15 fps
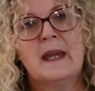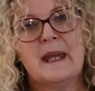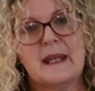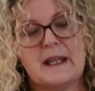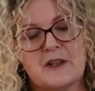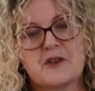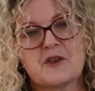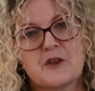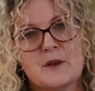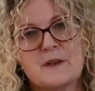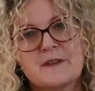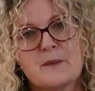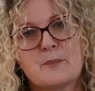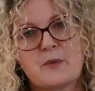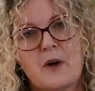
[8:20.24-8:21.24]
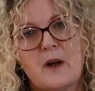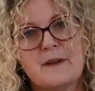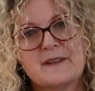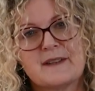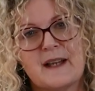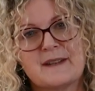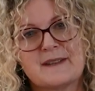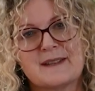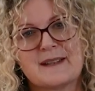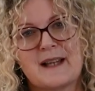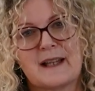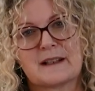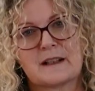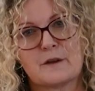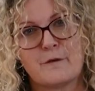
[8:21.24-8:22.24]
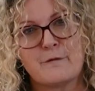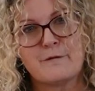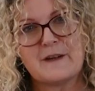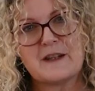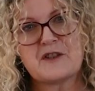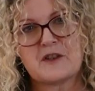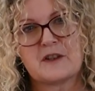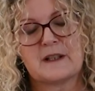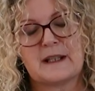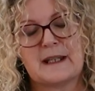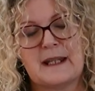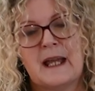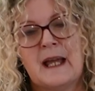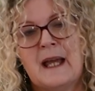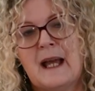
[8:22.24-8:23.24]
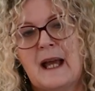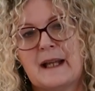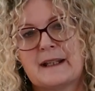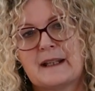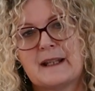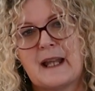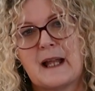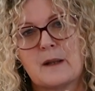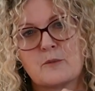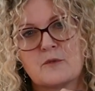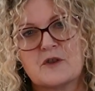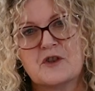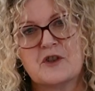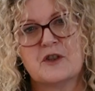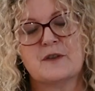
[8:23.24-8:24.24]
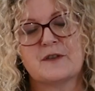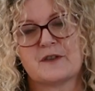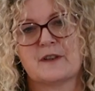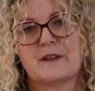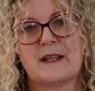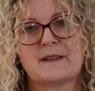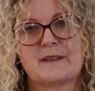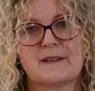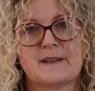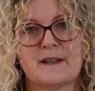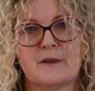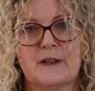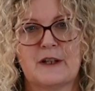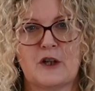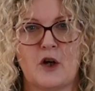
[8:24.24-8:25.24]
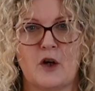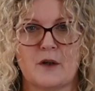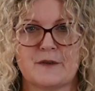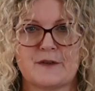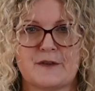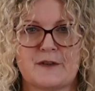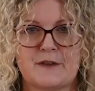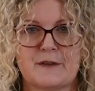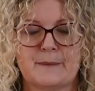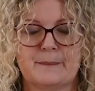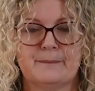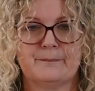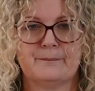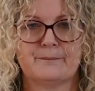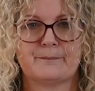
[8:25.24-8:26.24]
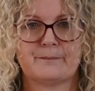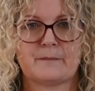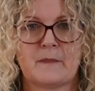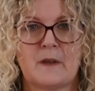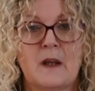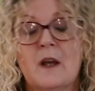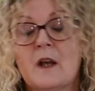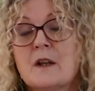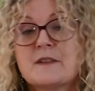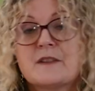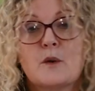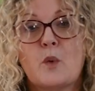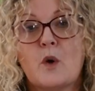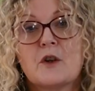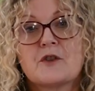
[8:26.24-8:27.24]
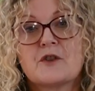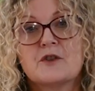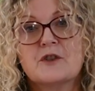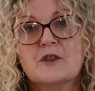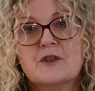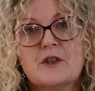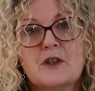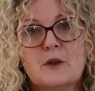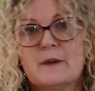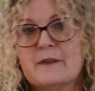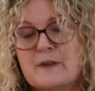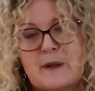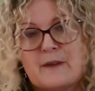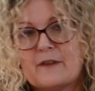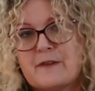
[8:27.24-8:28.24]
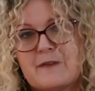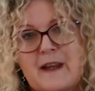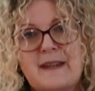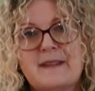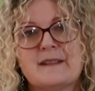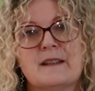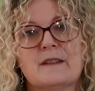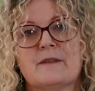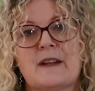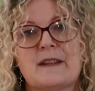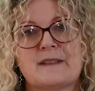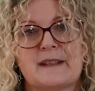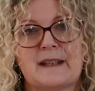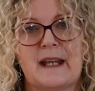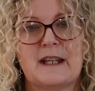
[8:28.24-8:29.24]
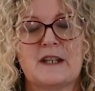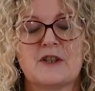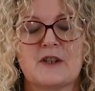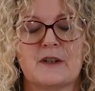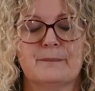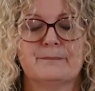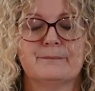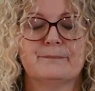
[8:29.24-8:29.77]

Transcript: It ensures the process is handled efficiently and can help reduce unnecessary costs. So what should you do if you ever face an investigation?